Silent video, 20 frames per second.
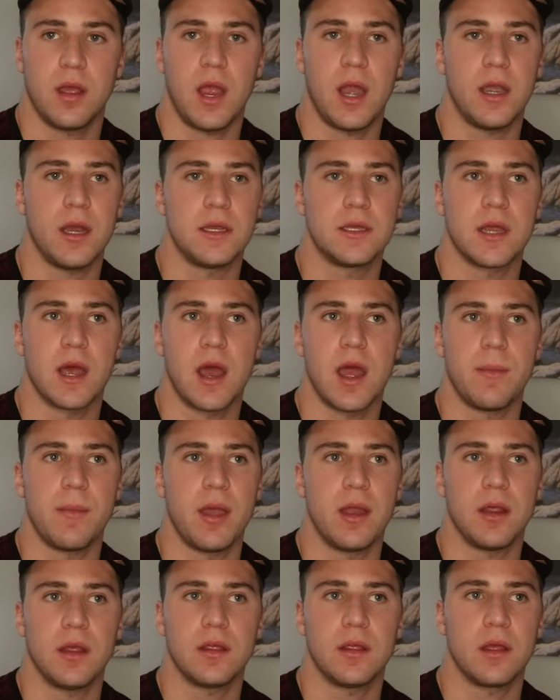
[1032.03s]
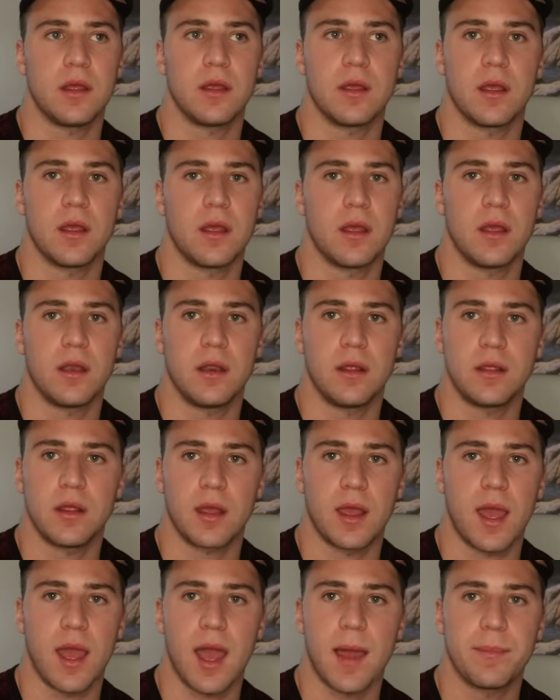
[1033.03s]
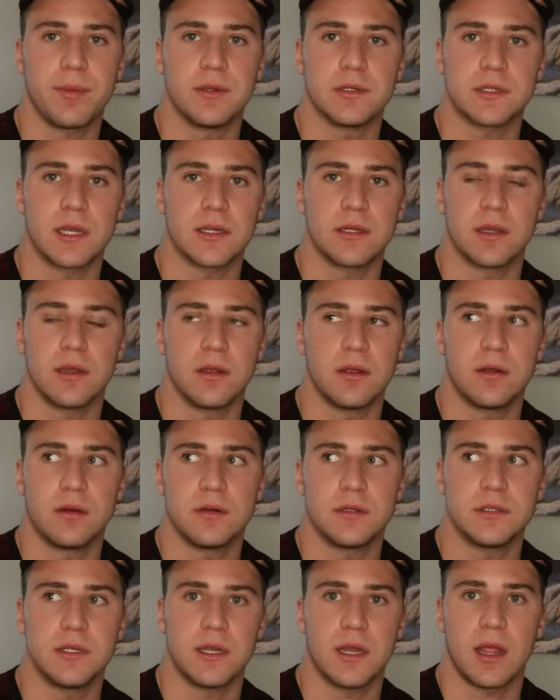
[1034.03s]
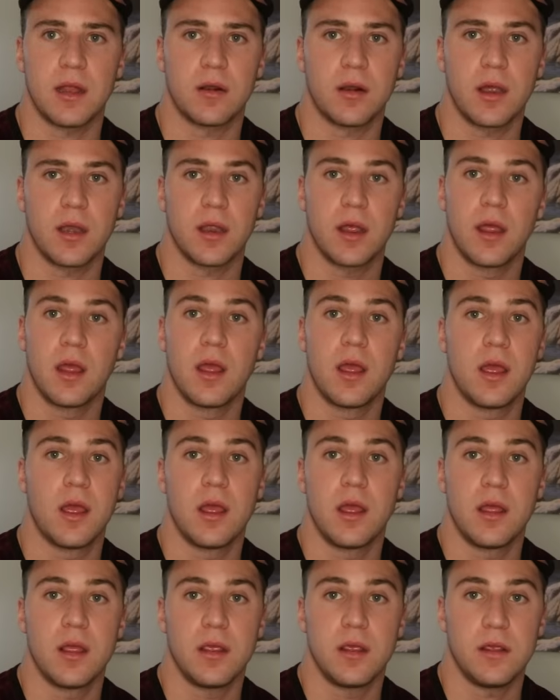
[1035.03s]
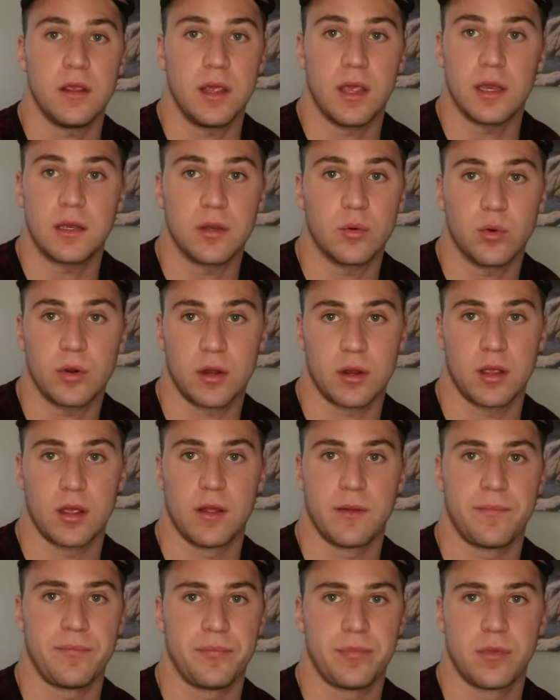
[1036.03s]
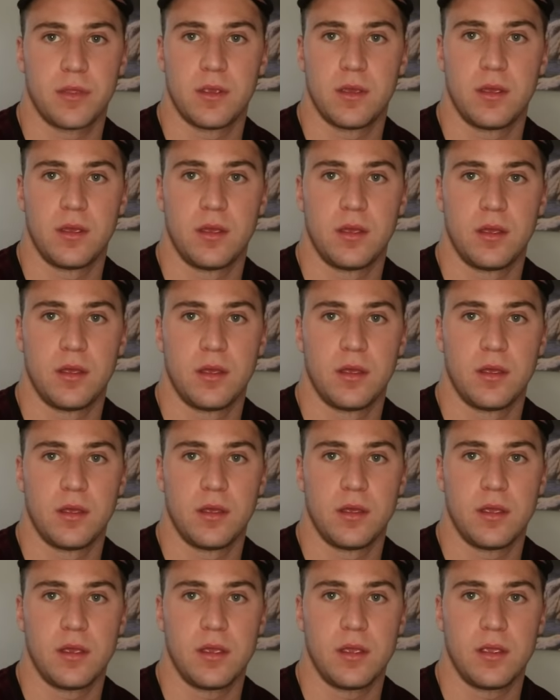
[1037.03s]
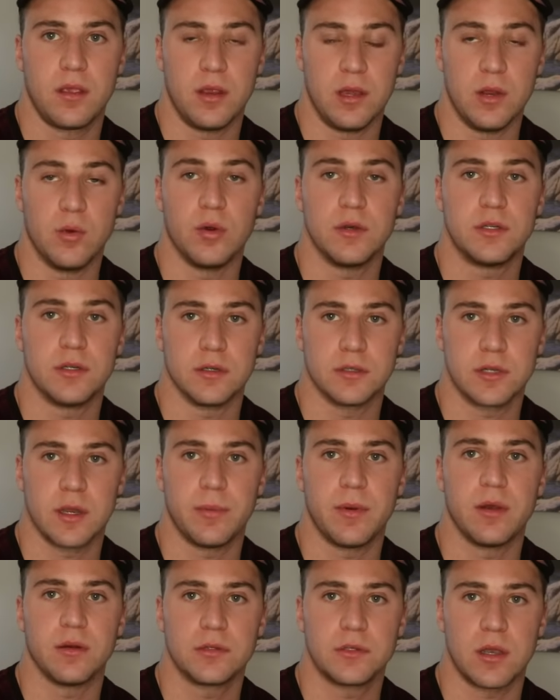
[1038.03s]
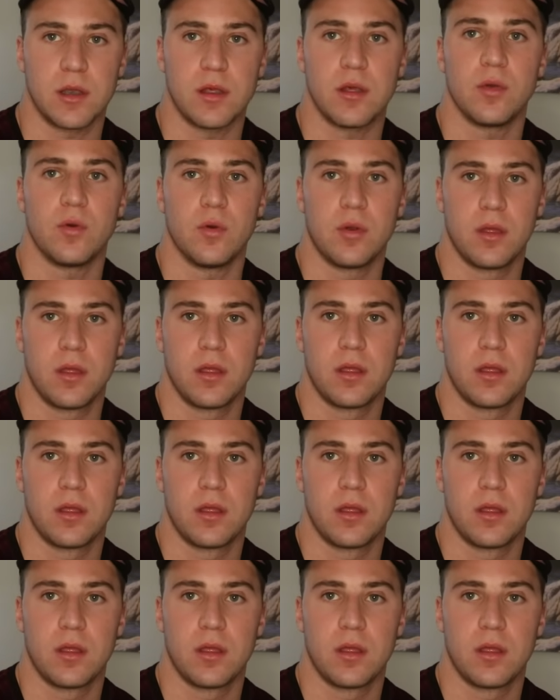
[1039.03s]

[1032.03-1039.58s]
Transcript: Anytime anything happens that, oh, shit ain't right, you get to work. You do what you're supposed to do.